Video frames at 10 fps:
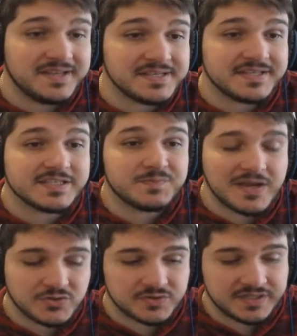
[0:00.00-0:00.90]
It is his
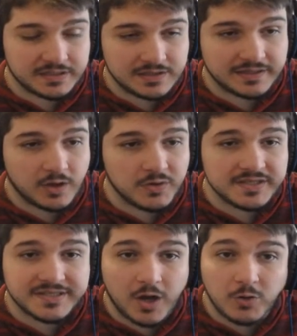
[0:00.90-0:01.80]
specialty. Like
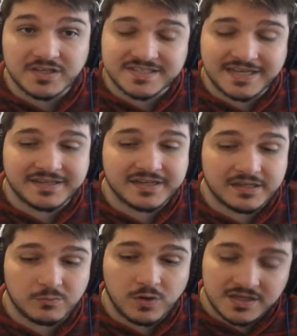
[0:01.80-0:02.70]
Oda stated,
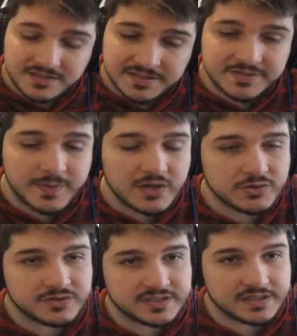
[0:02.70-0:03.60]
it was his
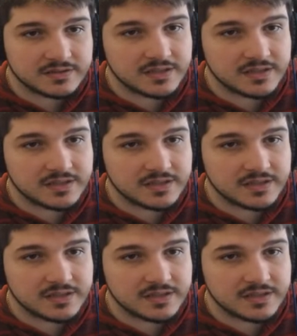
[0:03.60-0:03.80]
specialty.